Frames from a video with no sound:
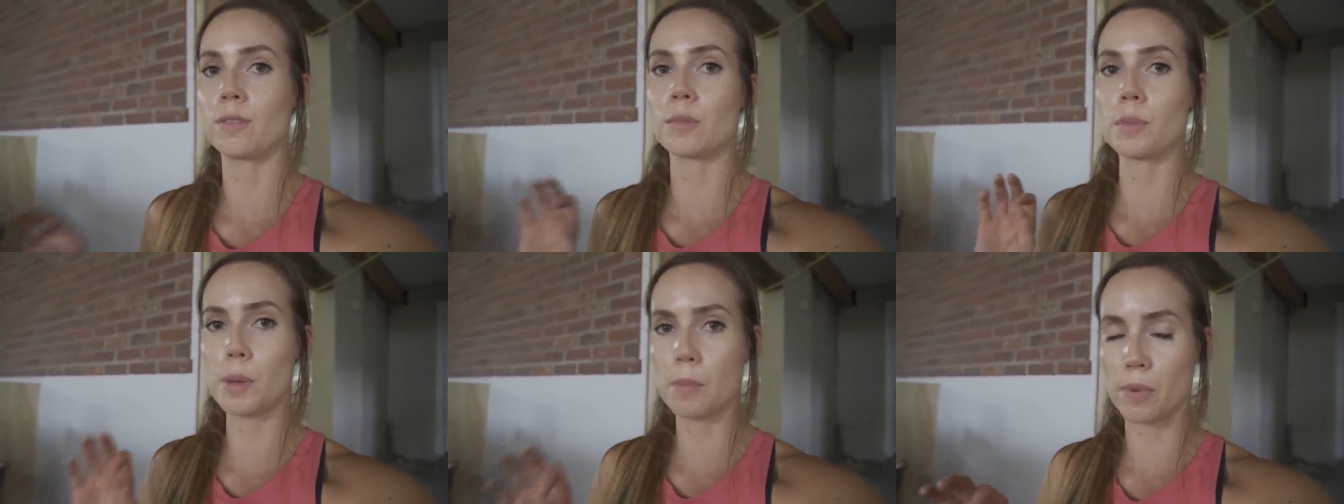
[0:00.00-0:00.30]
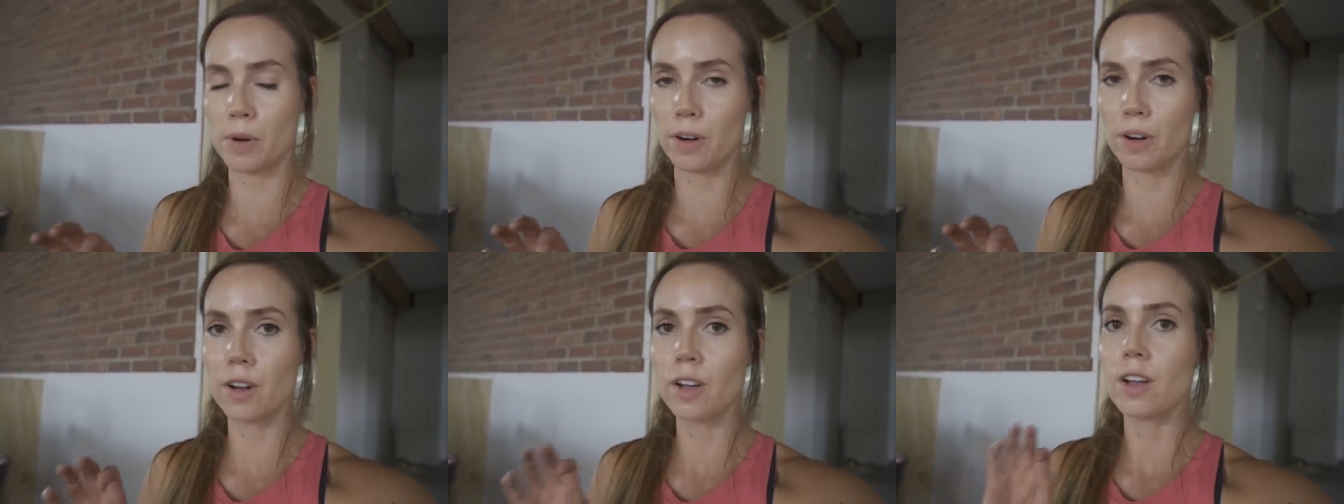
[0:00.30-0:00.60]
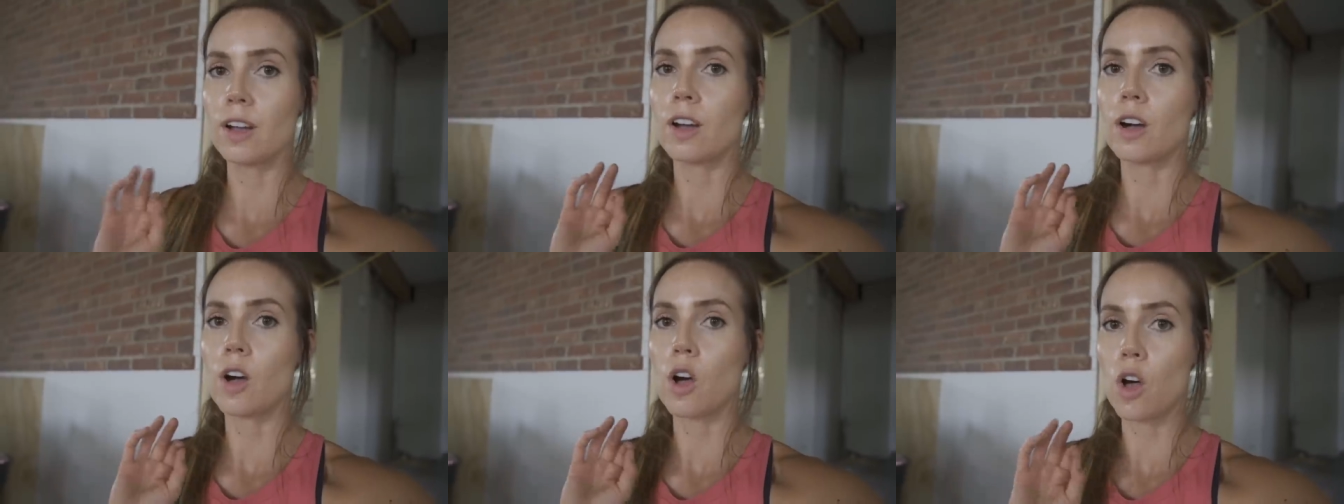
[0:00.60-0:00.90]
Remember,
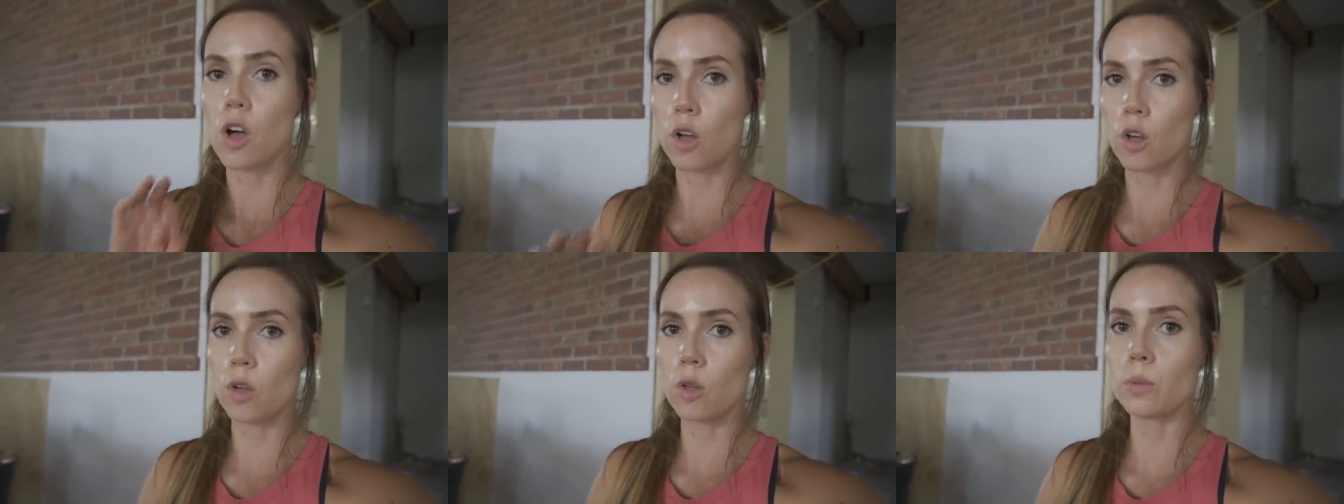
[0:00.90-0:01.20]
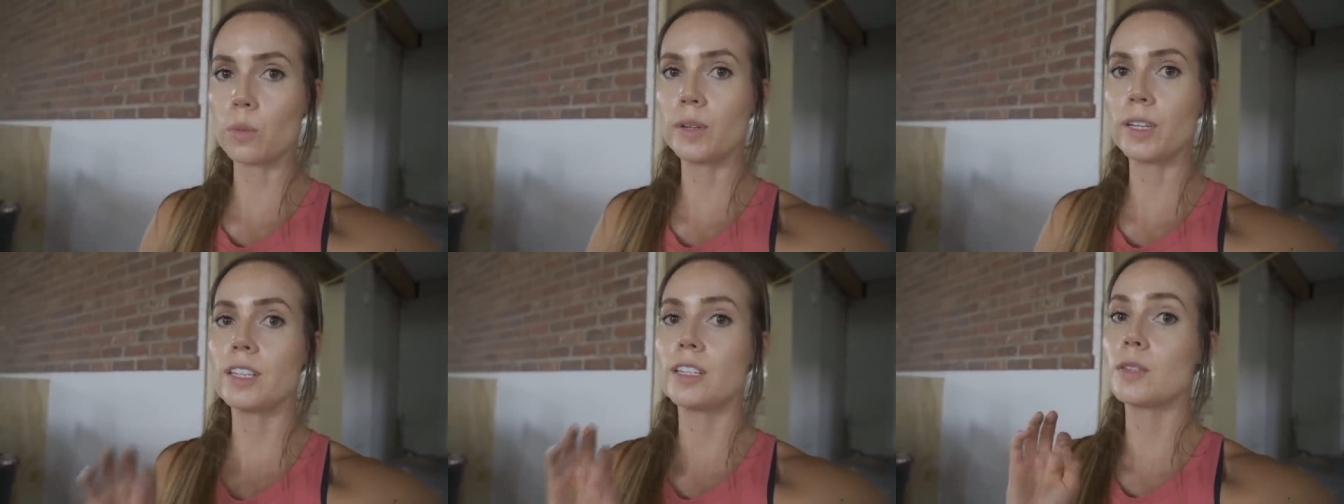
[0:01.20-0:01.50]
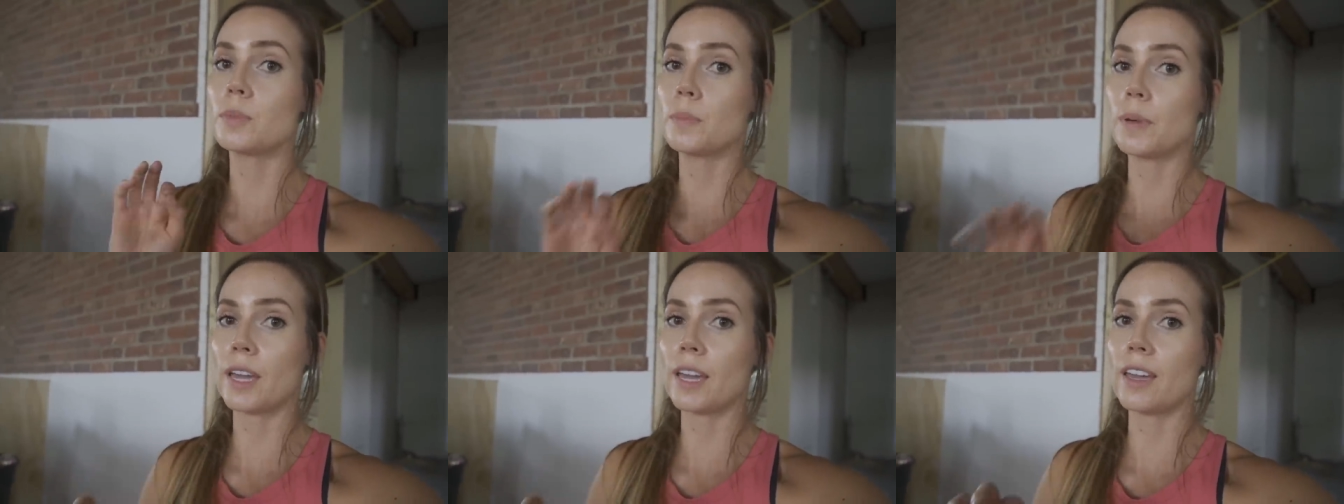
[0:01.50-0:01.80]

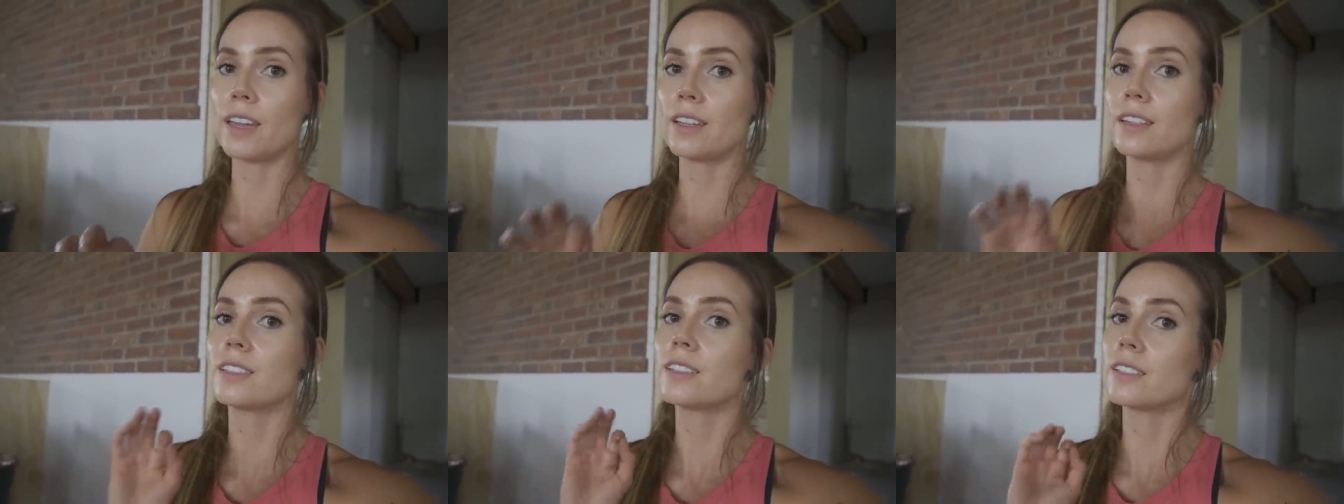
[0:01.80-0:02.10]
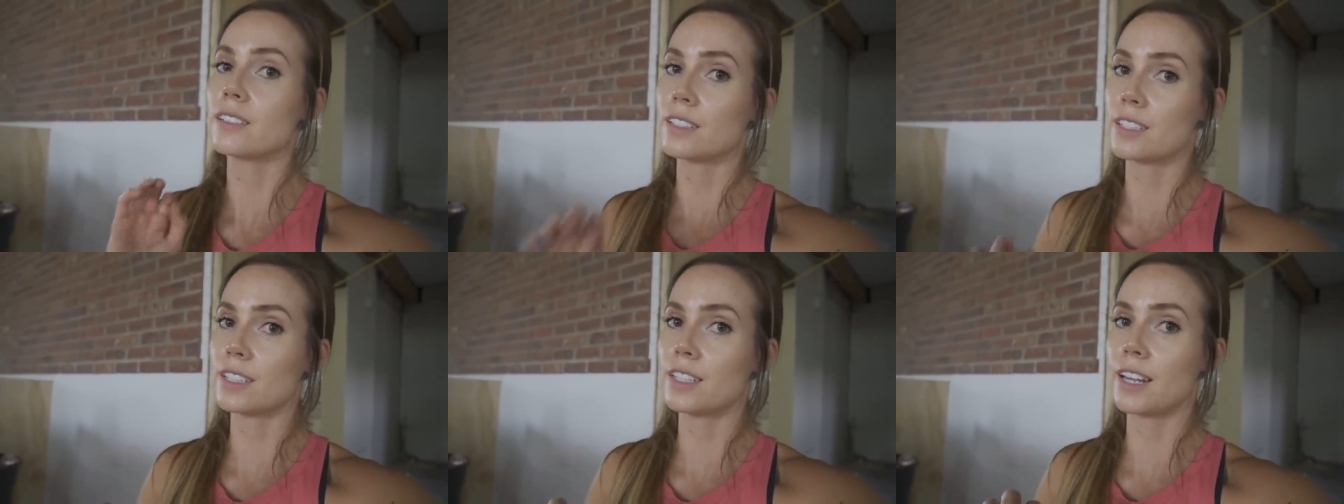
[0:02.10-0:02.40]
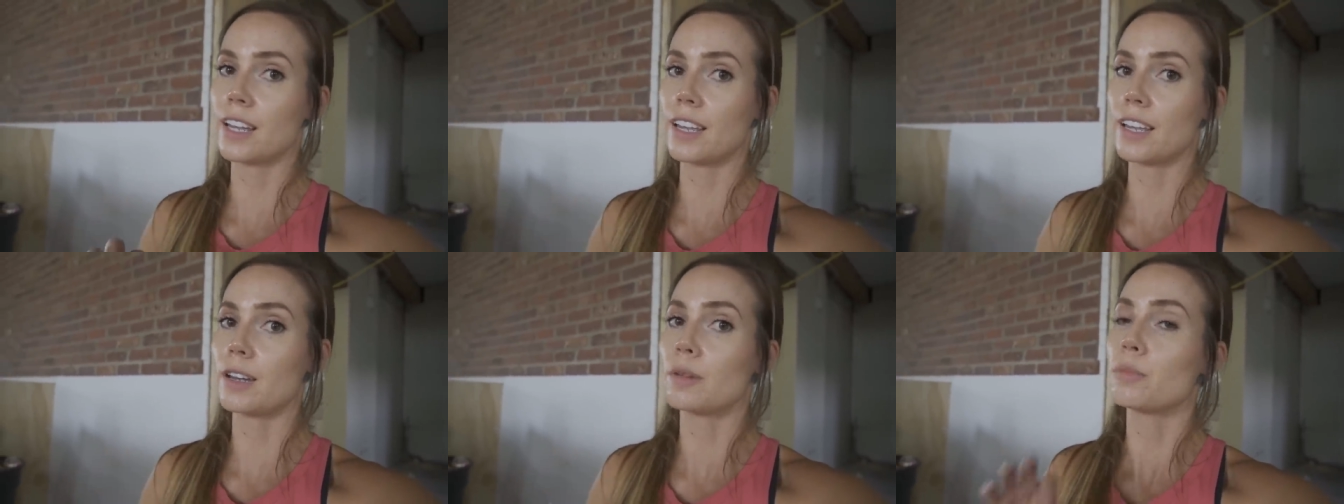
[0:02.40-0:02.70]
always paint and
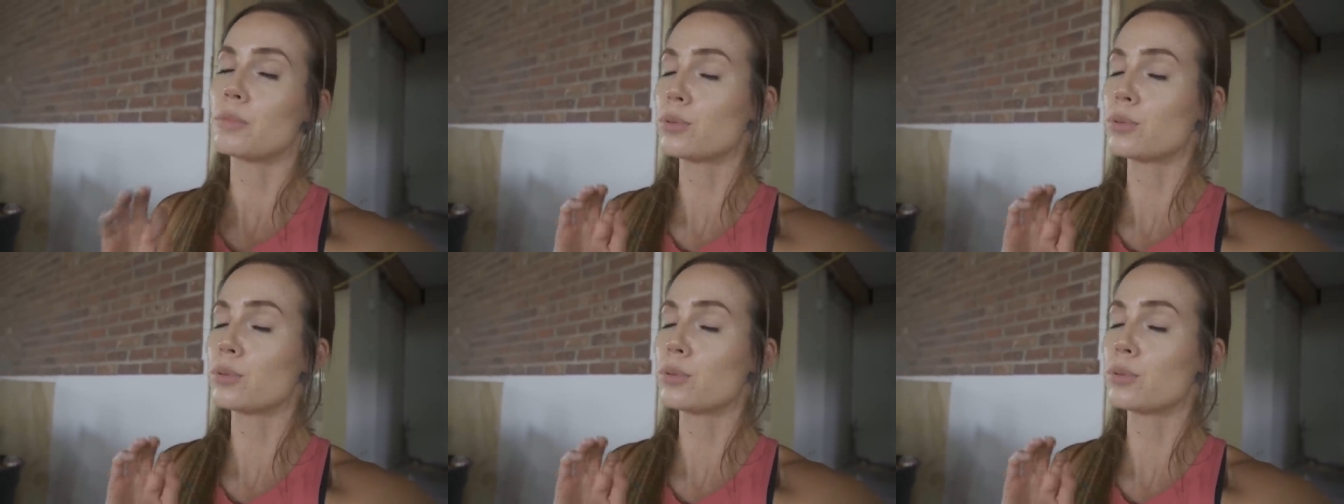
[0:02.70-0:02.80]
stain